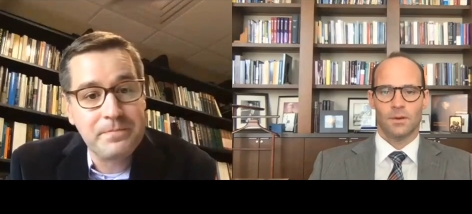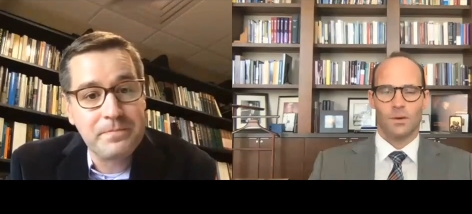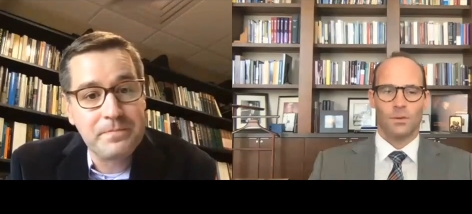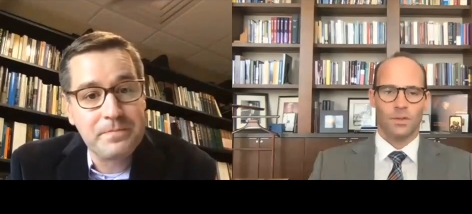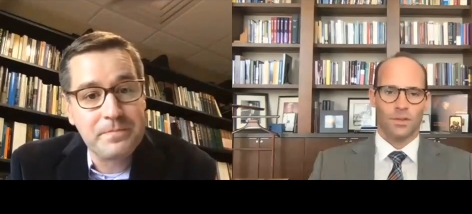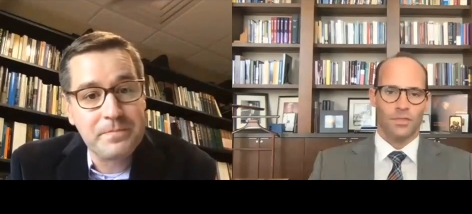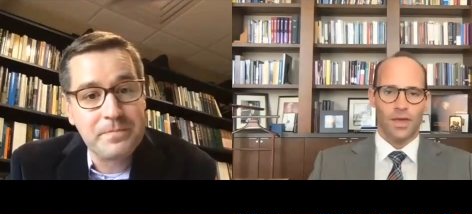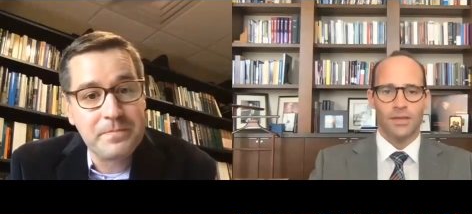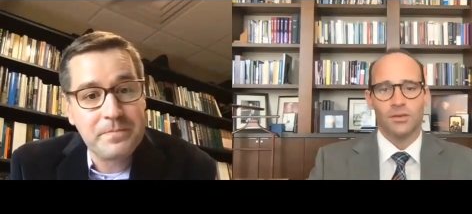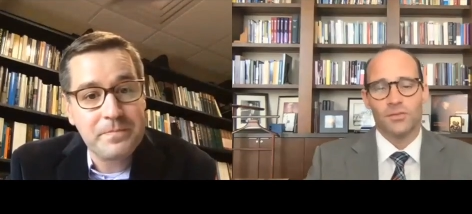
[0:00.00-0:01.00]
Speaker 1: Well,
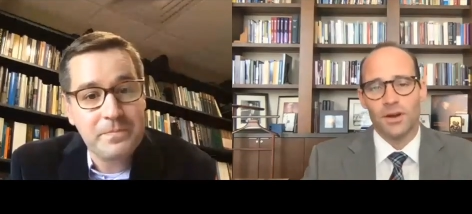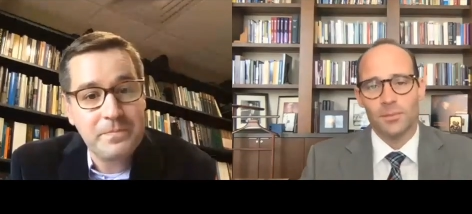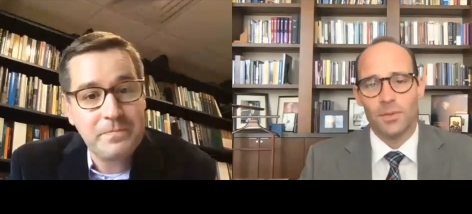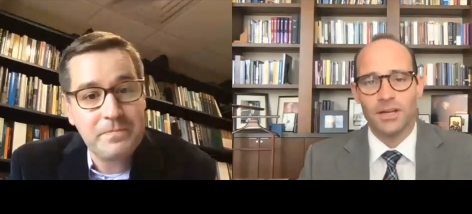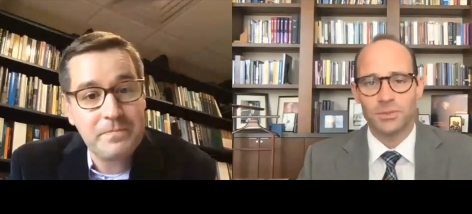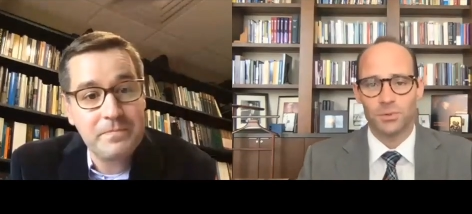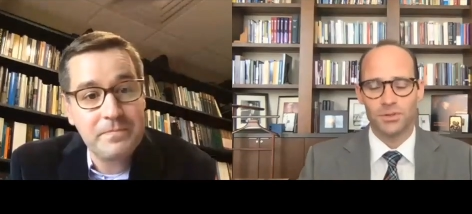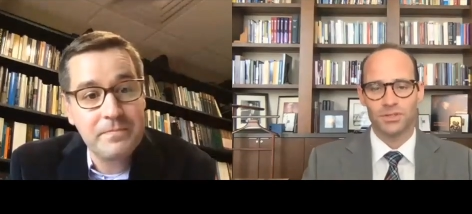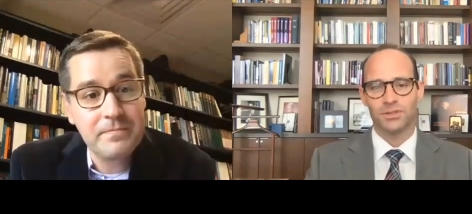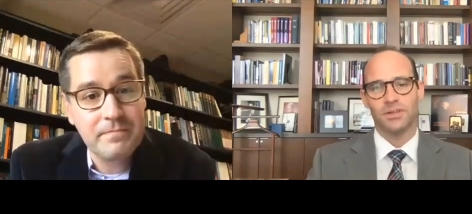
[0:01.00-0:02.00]
thank you very much. We'll
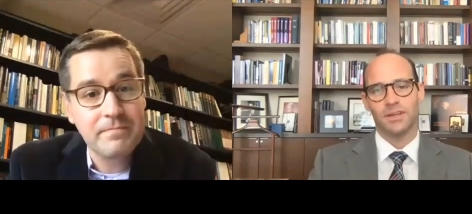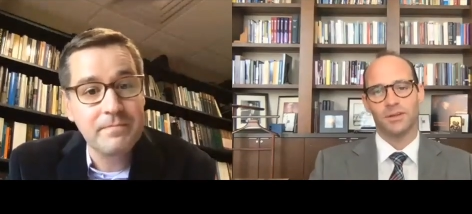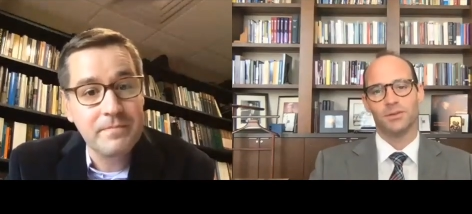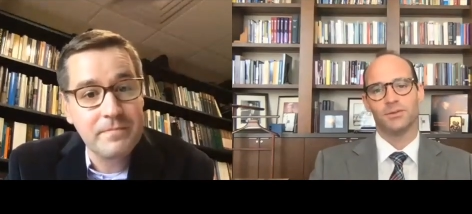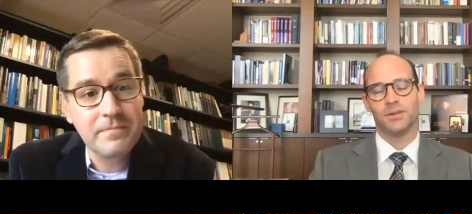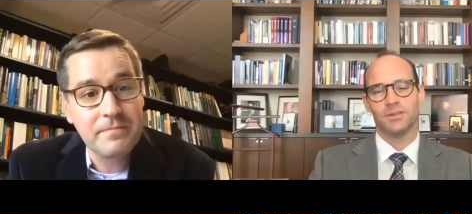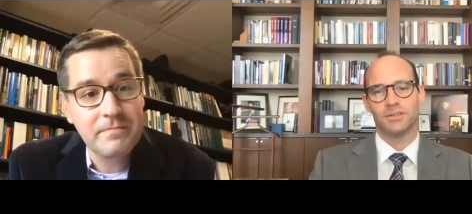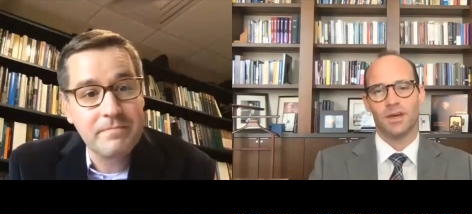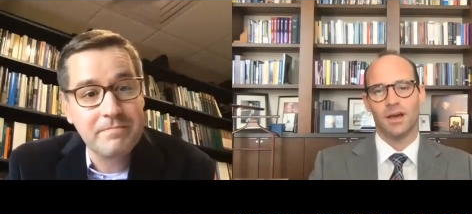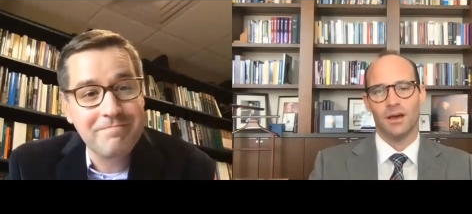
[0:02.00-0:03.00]
certainly include those
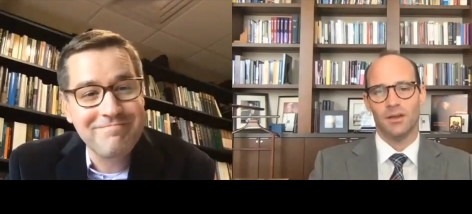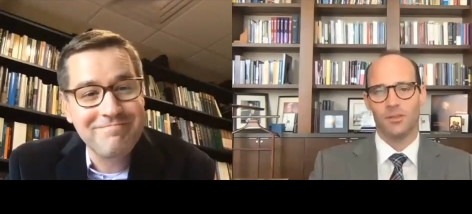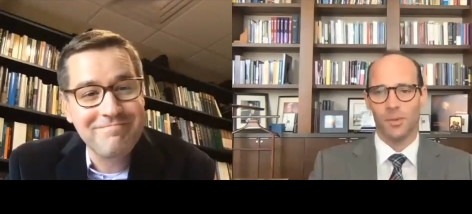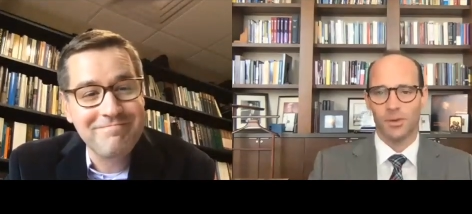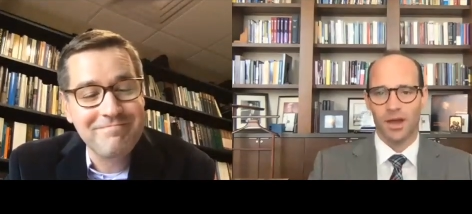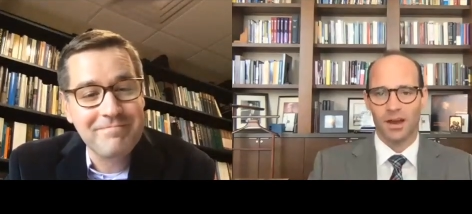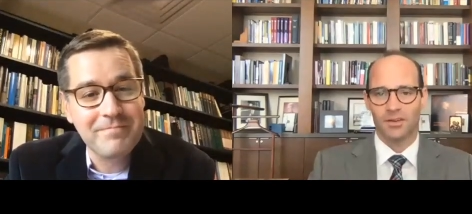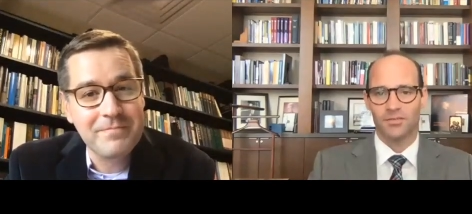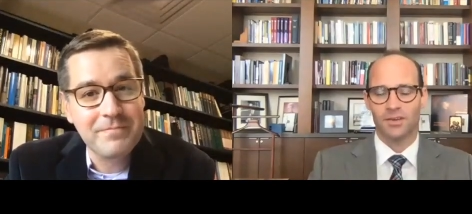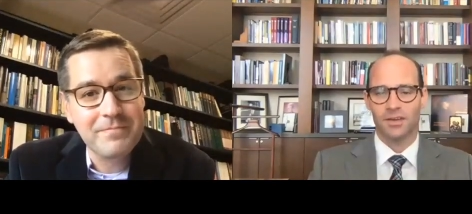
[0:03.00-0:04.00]
uh, on the
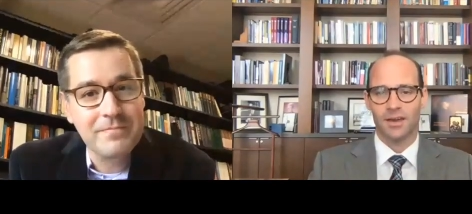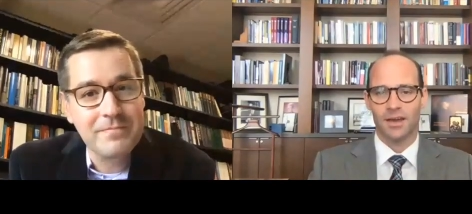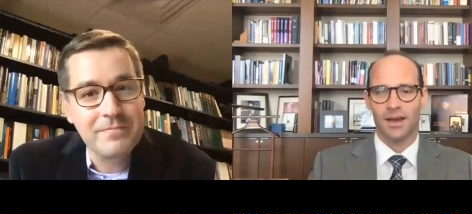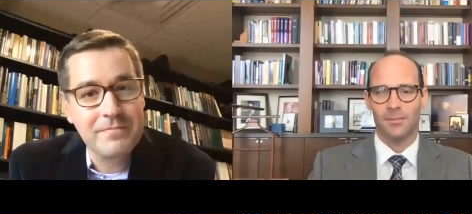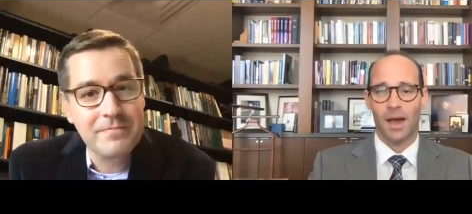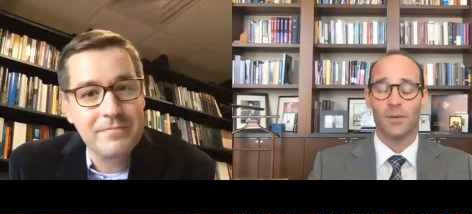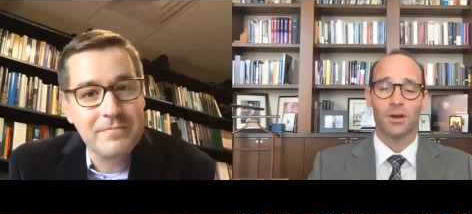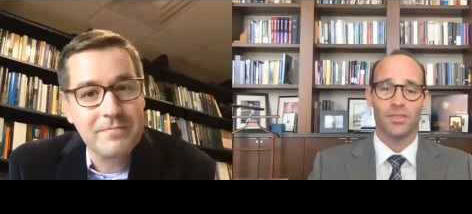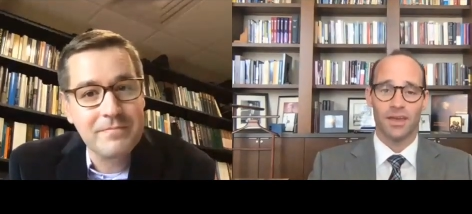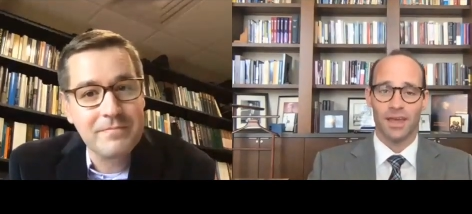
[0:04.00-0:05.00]
bibliography. Um, I want
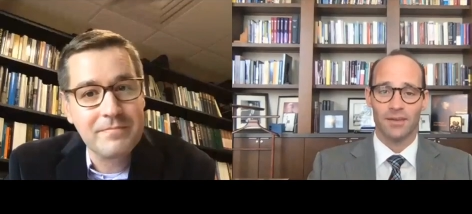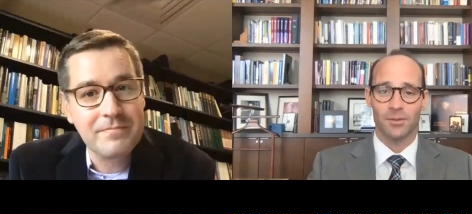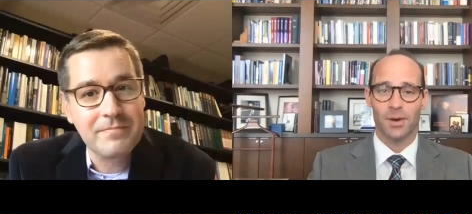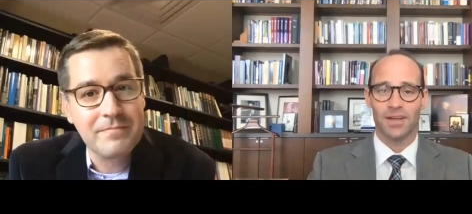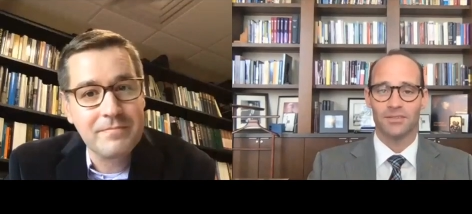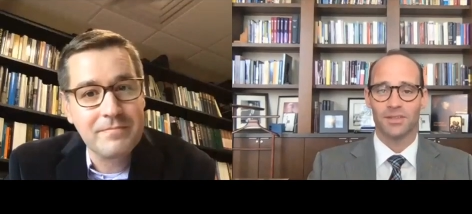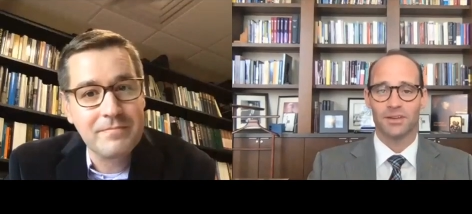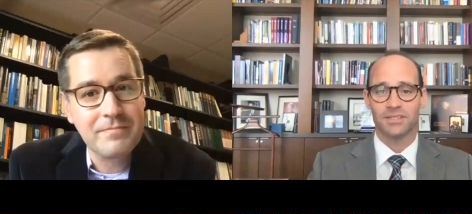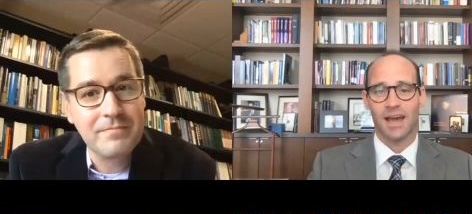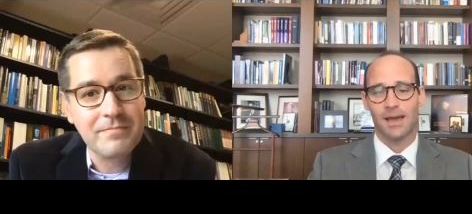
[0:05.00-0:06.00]
to thank everybody for their
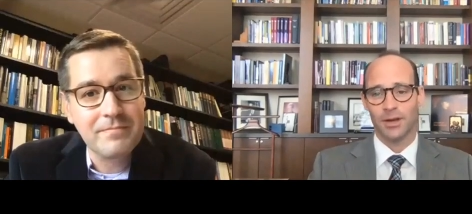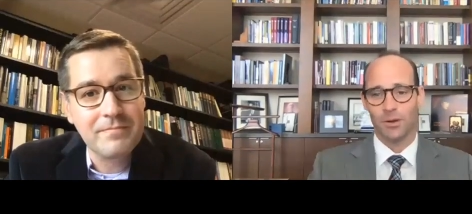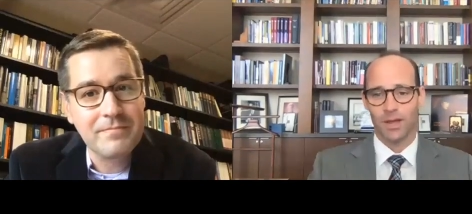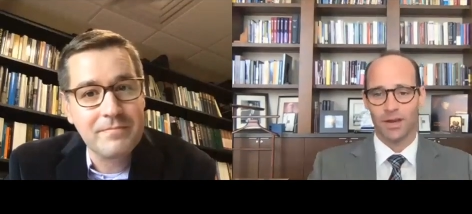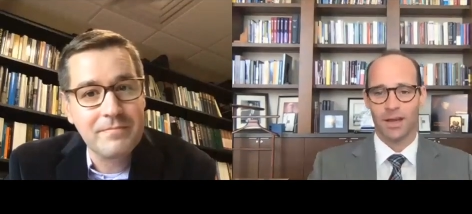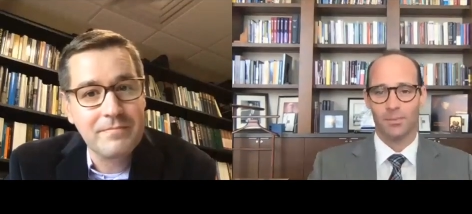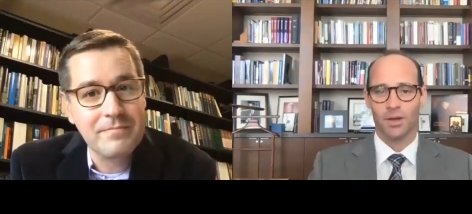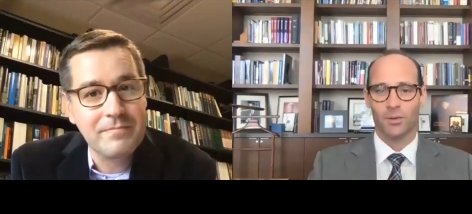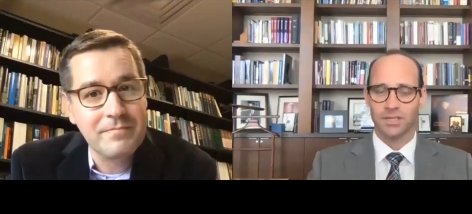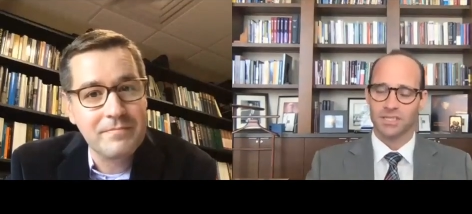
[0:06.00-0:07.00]
time. I know we had a couple of
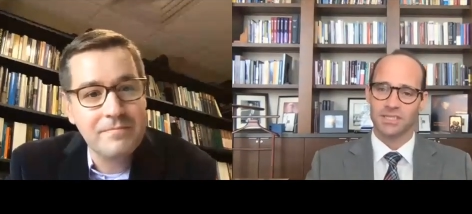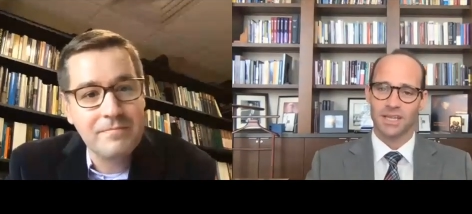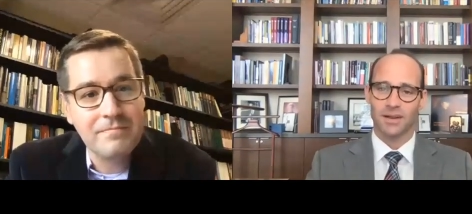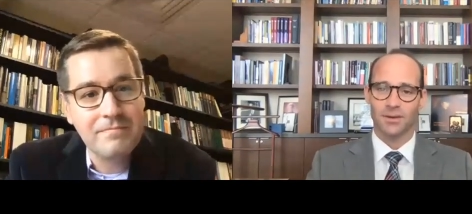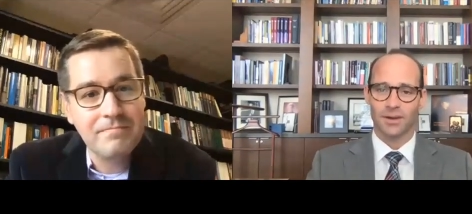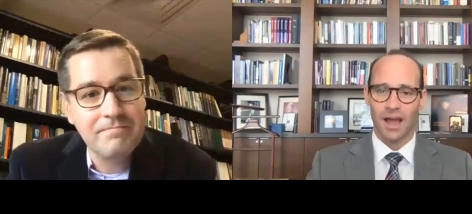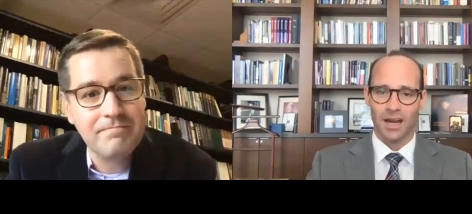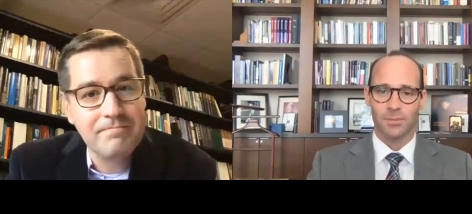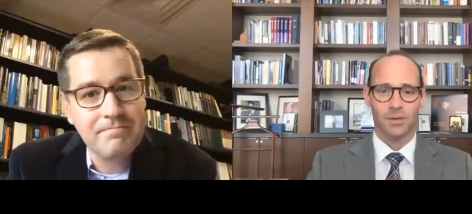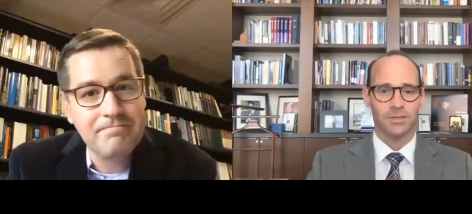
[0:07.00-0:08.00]
questions that we are not
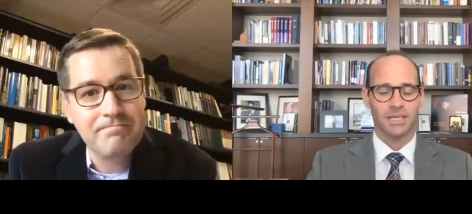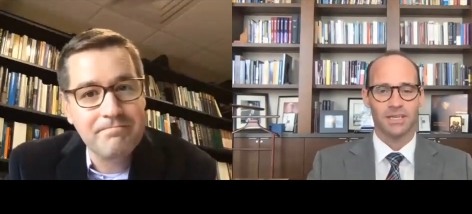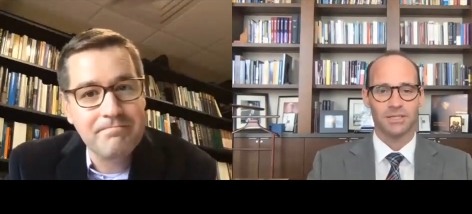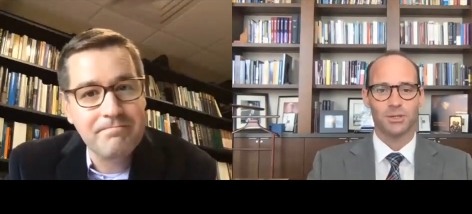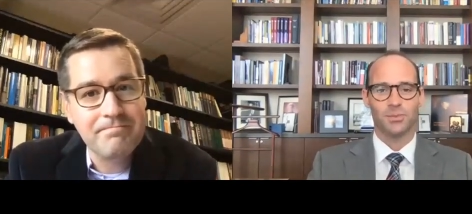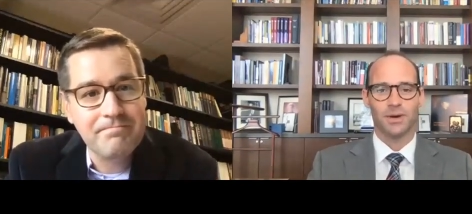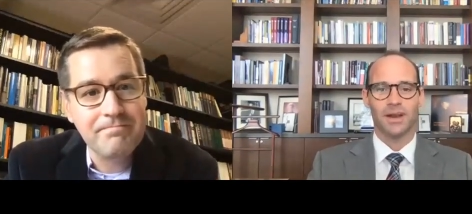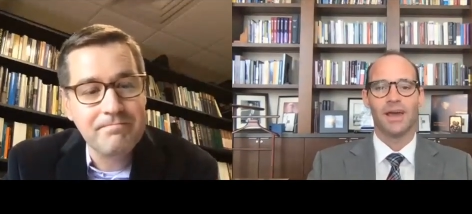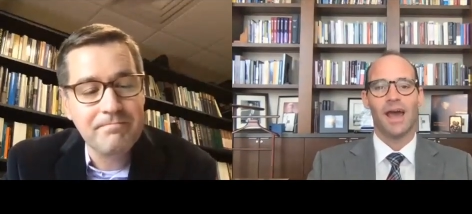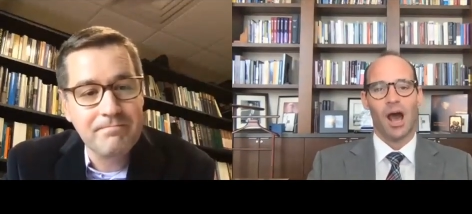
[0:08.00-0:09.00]
going to be able to get to, but
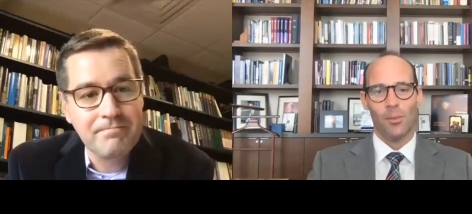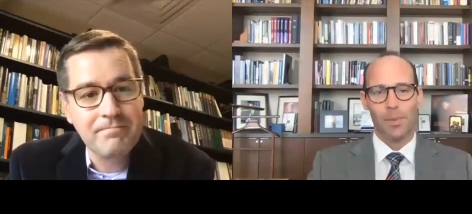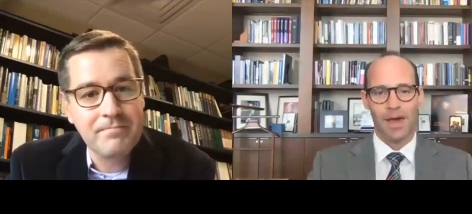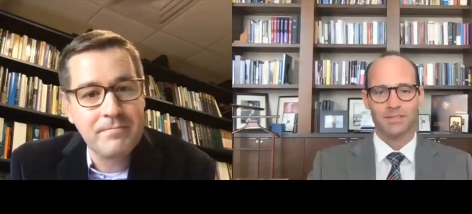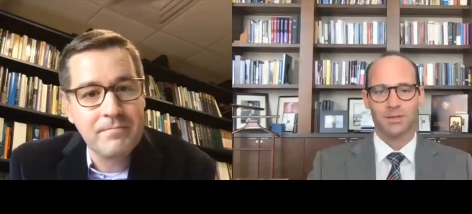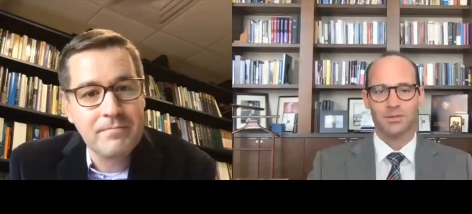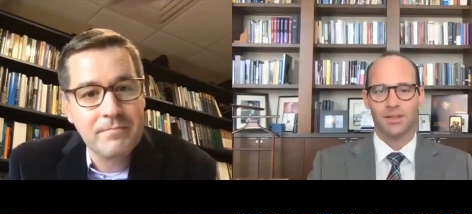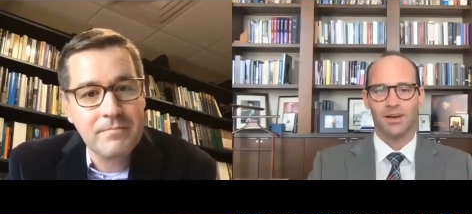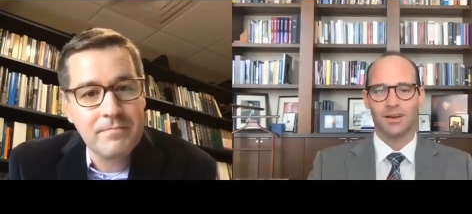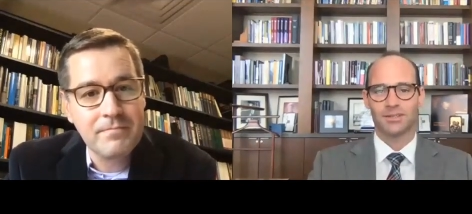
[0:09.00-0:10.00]
I'll pass those
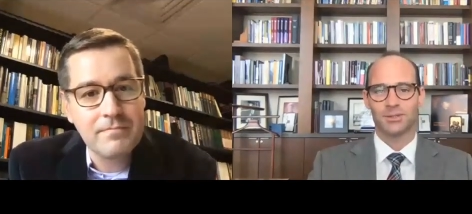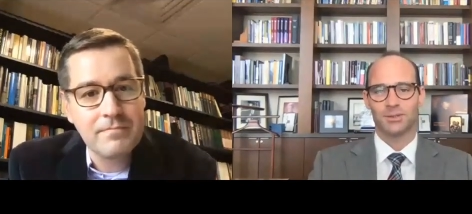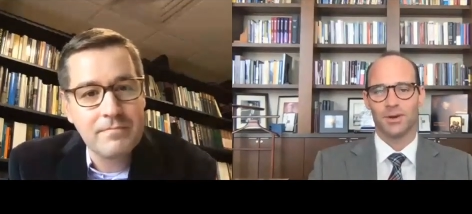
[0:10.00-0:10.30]
along to